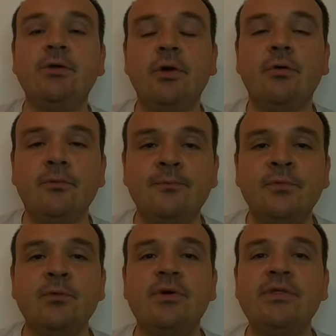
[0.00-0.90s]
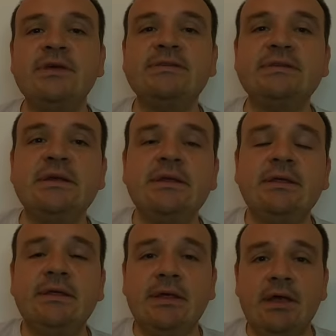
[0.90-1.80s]
You know, when they
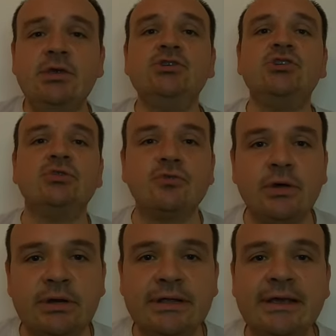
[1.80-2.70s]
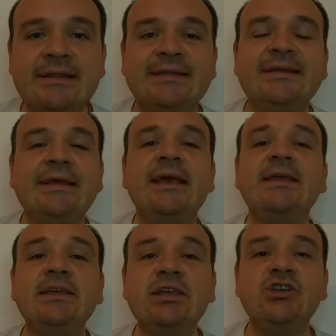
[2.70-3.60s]
say K jetronic and
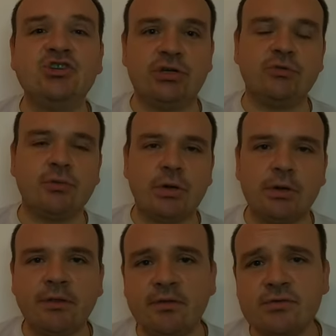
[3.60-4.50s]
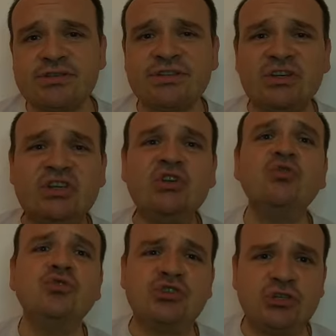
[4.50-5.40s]
KE jetronic, there is a
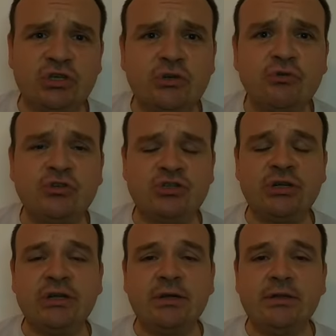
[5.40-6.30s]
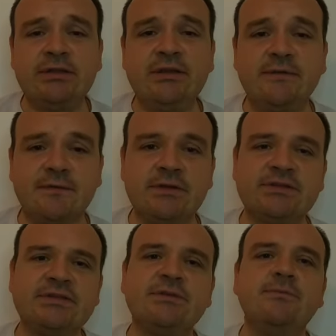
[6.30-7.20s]
huge, huge
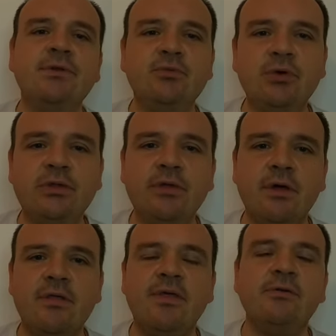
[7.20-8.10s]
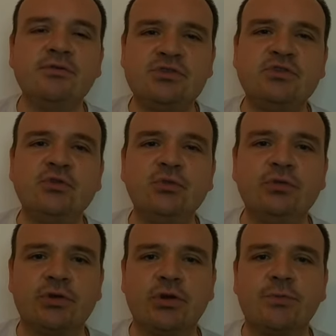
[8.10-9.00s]
difference between those two